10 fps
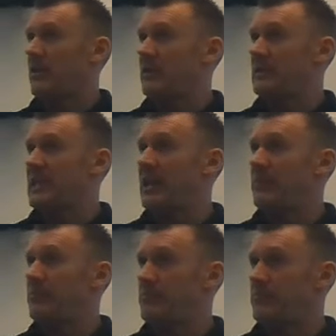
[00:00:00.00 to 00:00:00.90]
the
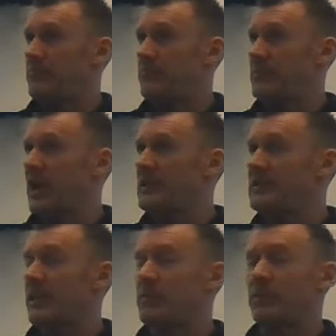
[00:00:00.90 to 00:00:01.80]
same
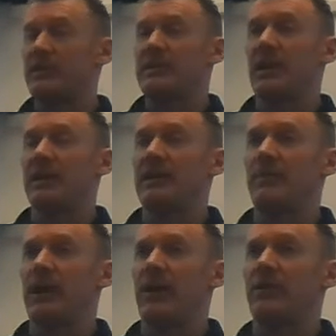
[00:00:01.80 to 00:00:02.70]
concept. We're just talking
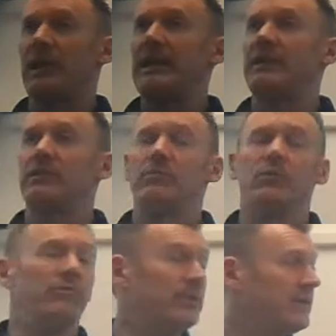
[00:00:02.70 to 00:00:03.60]
about angular
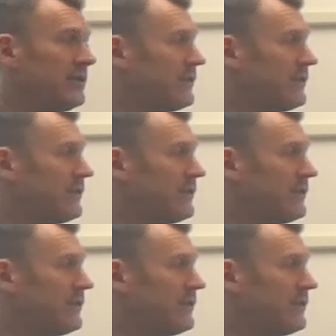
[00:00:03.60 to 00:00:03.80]
movement.